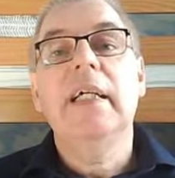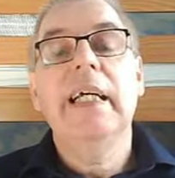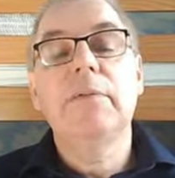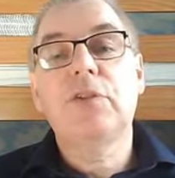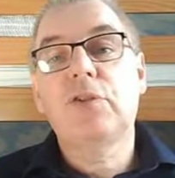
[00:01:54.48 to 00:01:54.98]

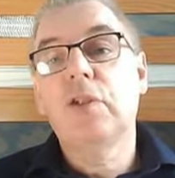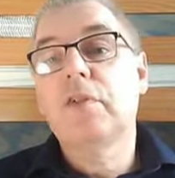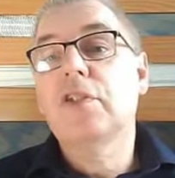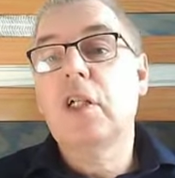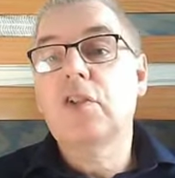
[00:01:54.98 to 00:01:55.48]
it was true
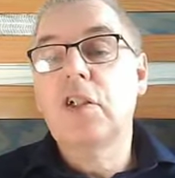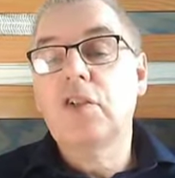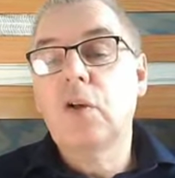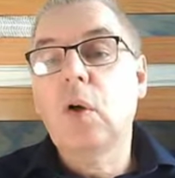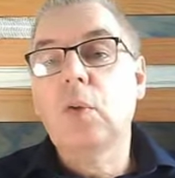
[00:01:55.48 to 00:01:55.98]
for
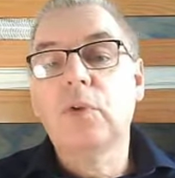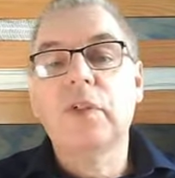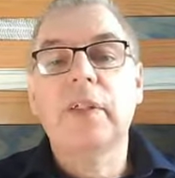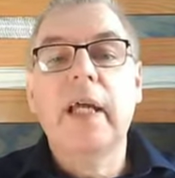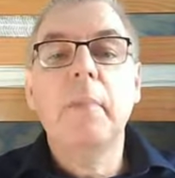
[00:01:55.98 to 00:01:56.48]
churches all
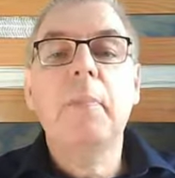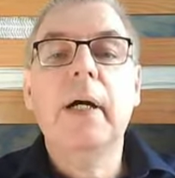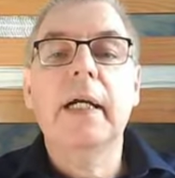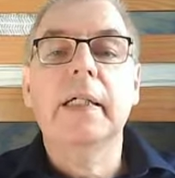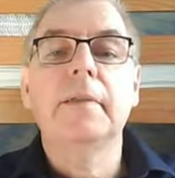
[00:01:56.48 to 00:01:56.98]
over the
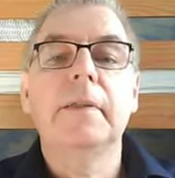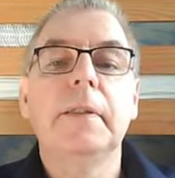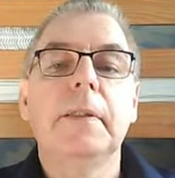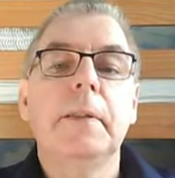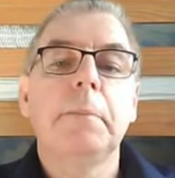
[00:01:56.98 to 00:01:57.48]
empire.
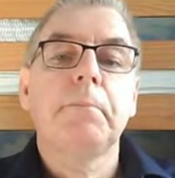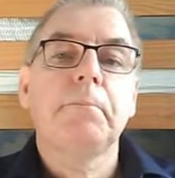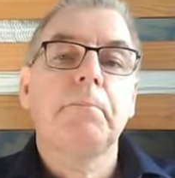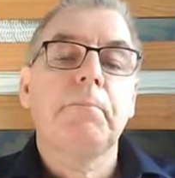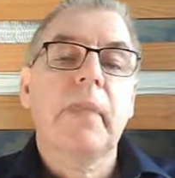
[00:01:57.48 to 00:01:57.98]

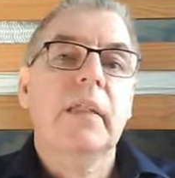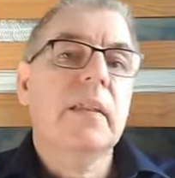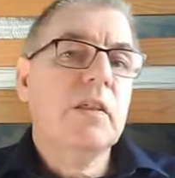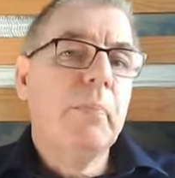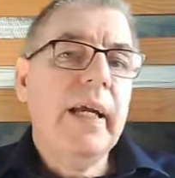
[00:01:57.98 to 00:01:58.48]

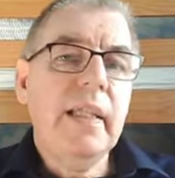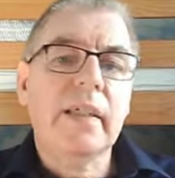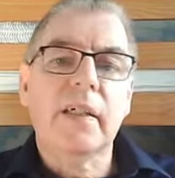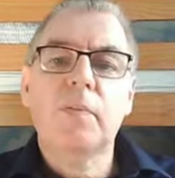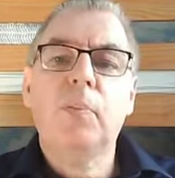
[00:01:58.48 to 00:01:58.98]
Despite
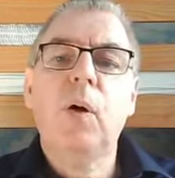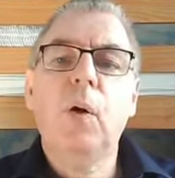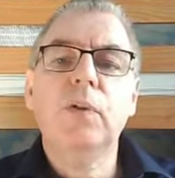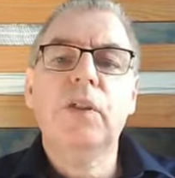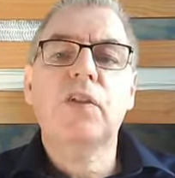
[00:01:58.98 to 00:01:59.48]
this,
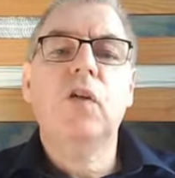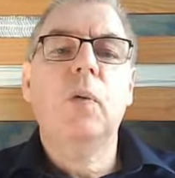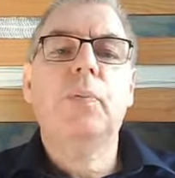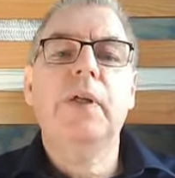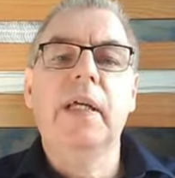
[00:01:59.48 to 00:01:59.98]
Paul does
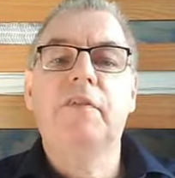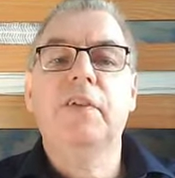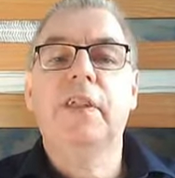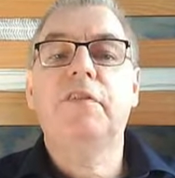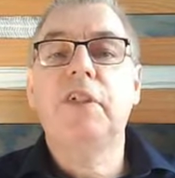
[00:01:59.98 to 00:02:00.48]
not pray for
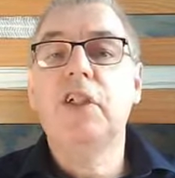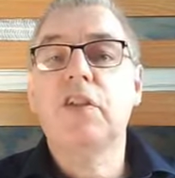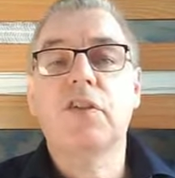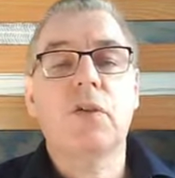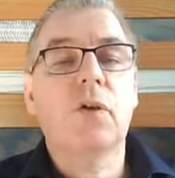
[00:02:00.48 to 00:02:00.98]
the
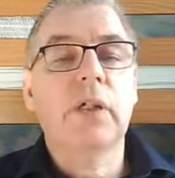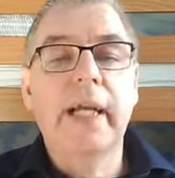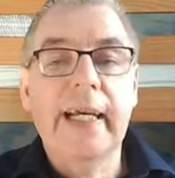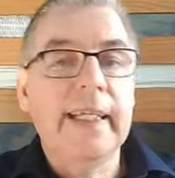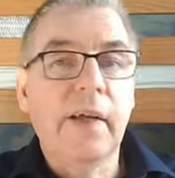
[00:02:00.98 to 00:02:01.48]
Ephesians or
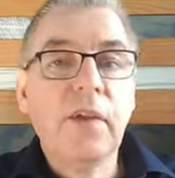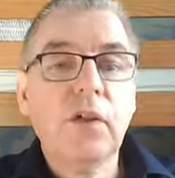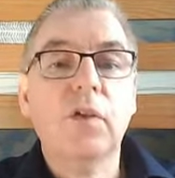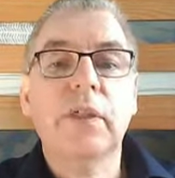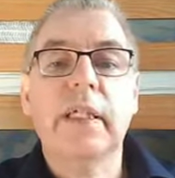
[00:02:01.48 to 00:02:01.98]
any other
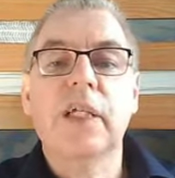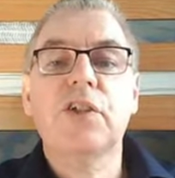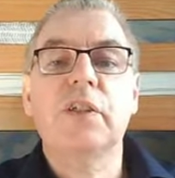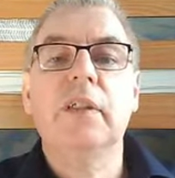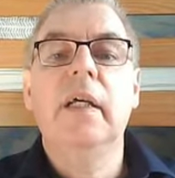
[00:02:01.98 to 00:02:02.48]

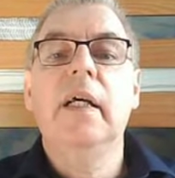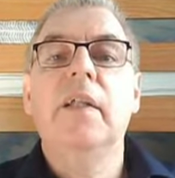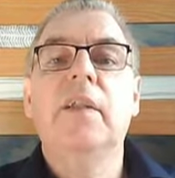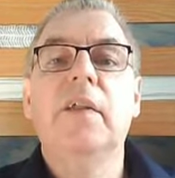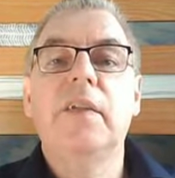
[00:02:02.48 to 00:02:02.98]
congregation
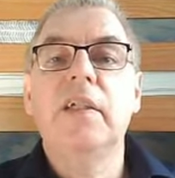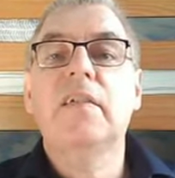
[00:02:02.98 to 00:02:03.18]
that these